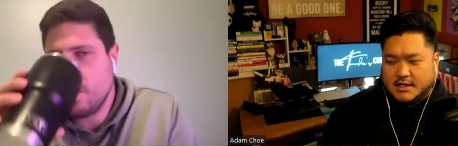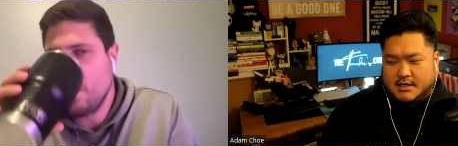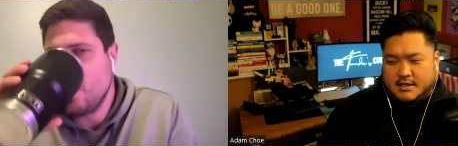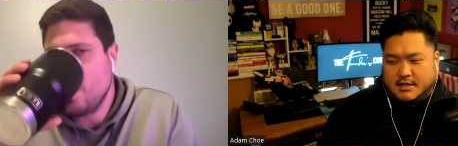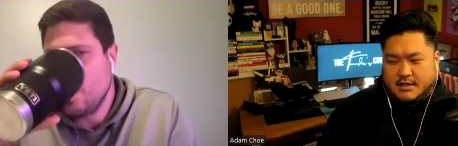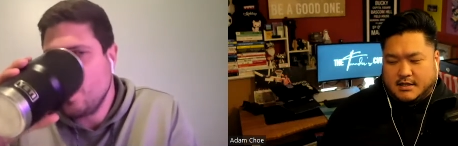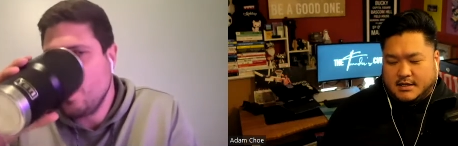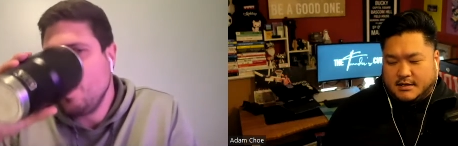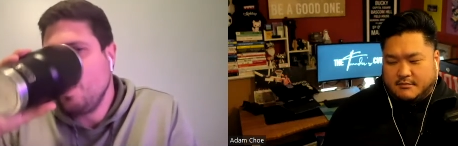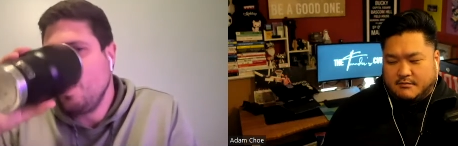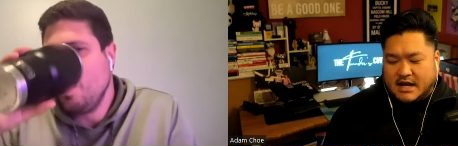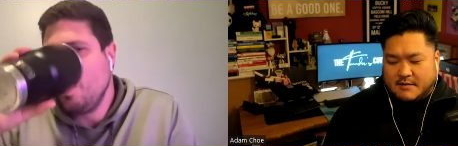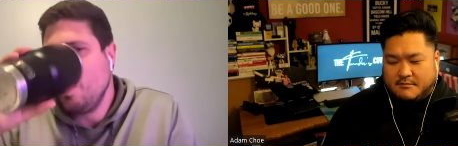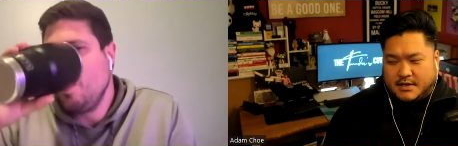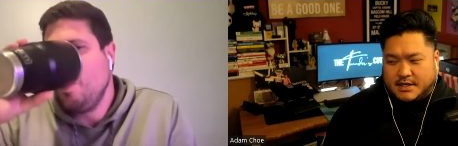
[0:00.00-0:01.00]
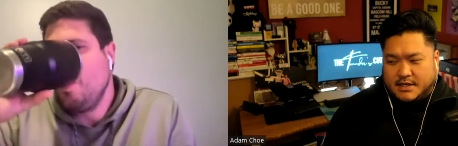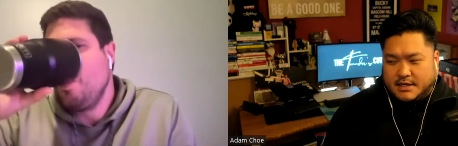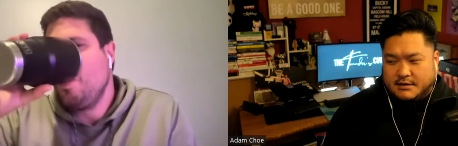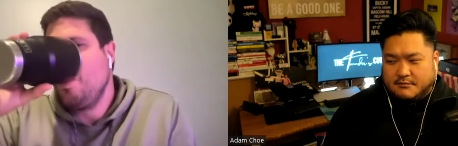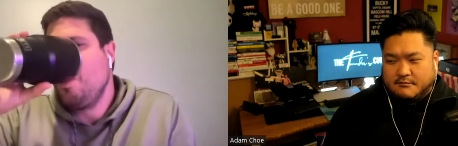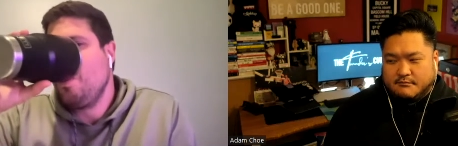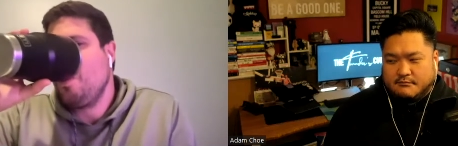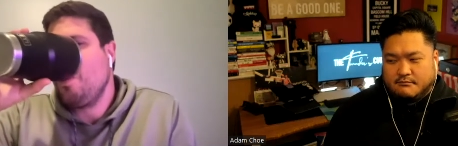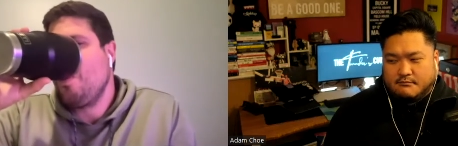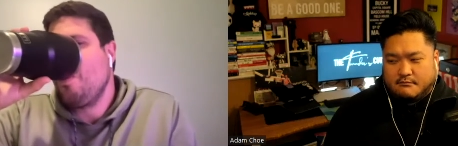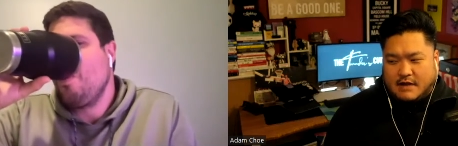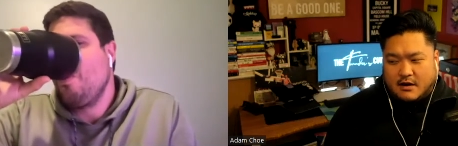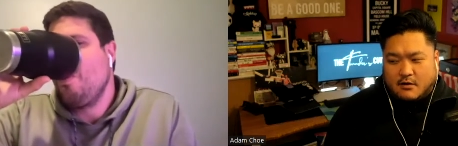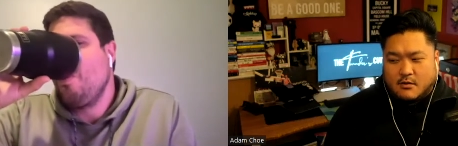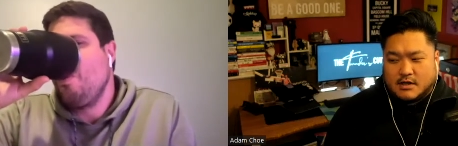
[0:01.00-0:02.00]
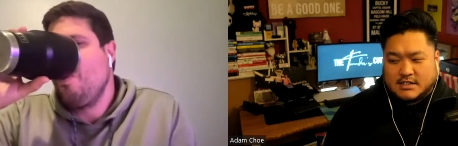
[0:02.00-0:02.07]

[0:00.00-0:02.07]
Speaker 1: it might be, I don't want to say